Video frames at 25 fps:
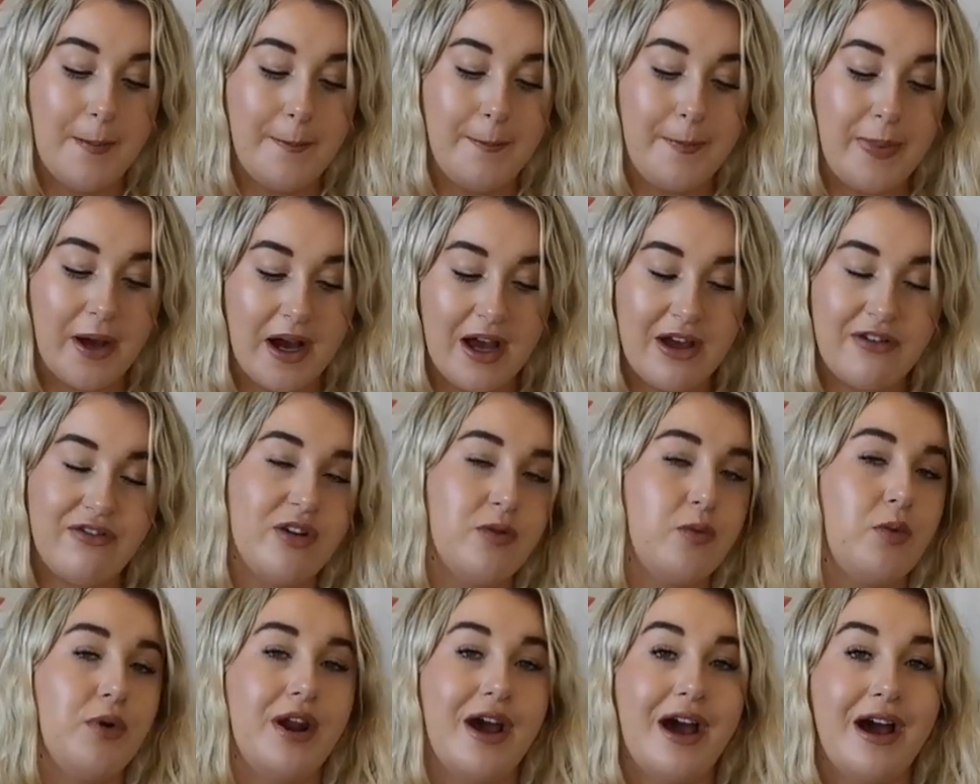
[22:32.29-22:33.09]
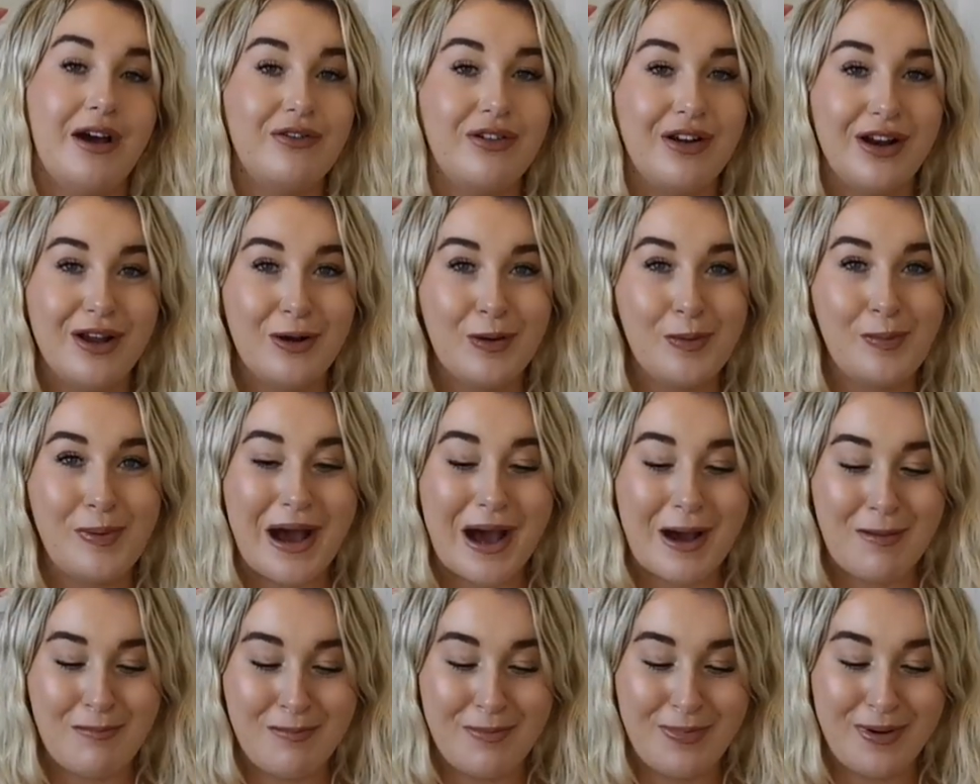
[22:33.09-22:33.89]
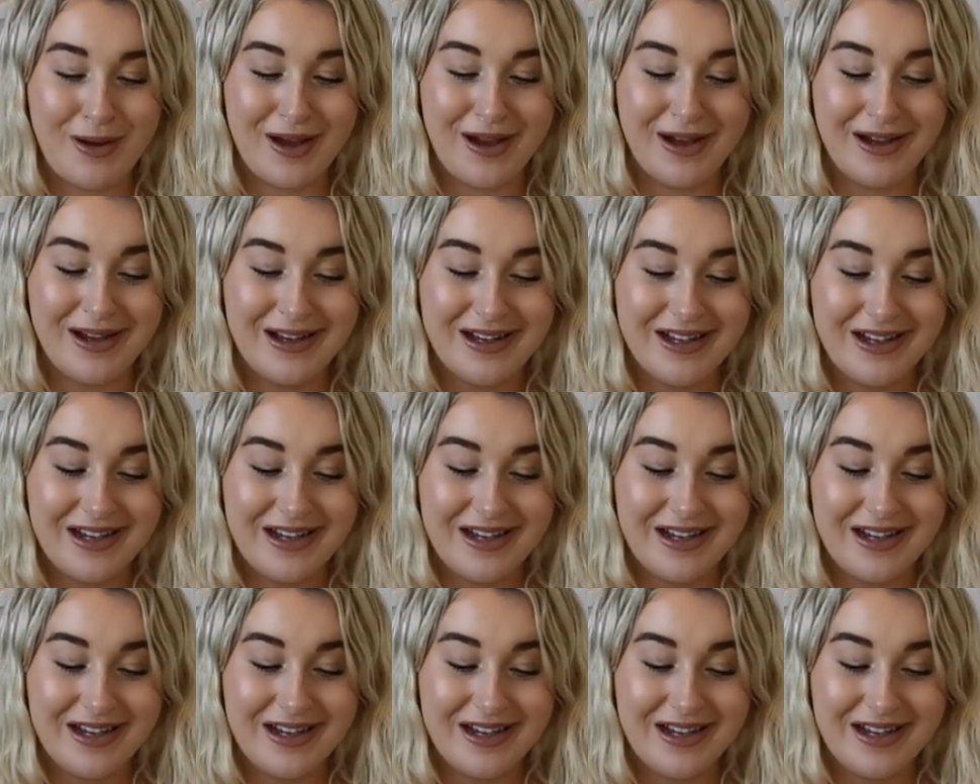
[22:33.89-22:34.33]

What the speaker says: But if I want to have a little pamper,